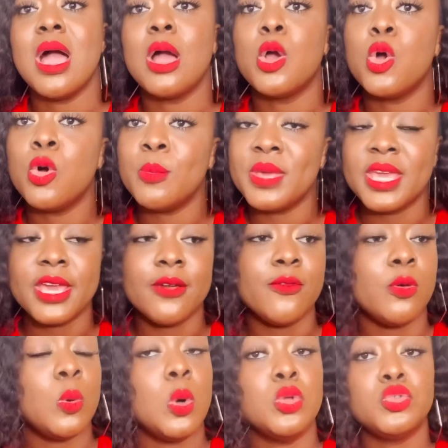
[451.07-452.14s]
Come here
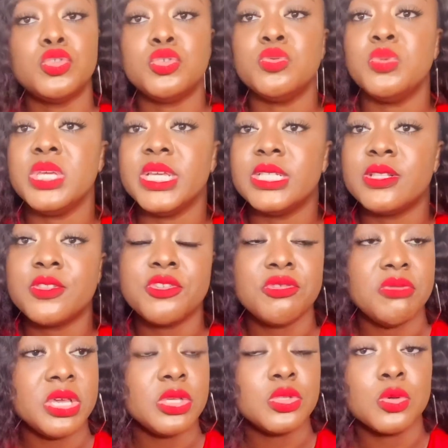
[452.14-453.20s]
for 2 weeks, 3
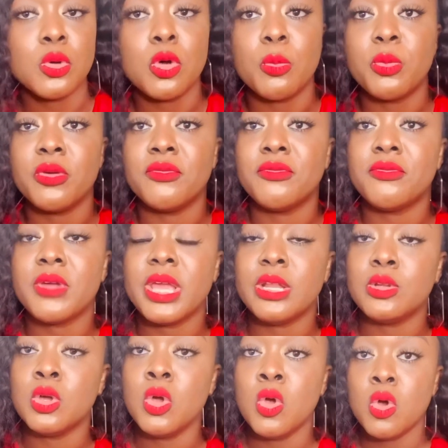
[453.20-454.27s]
weeks. Hook up with a friend
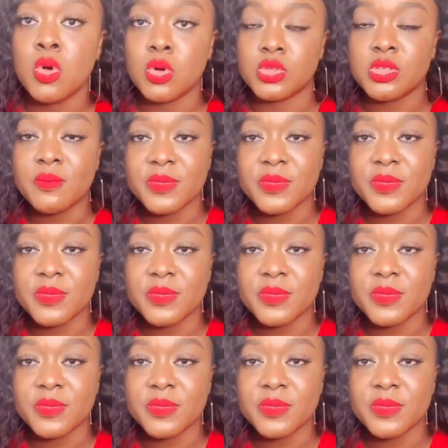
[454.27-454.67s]
or something.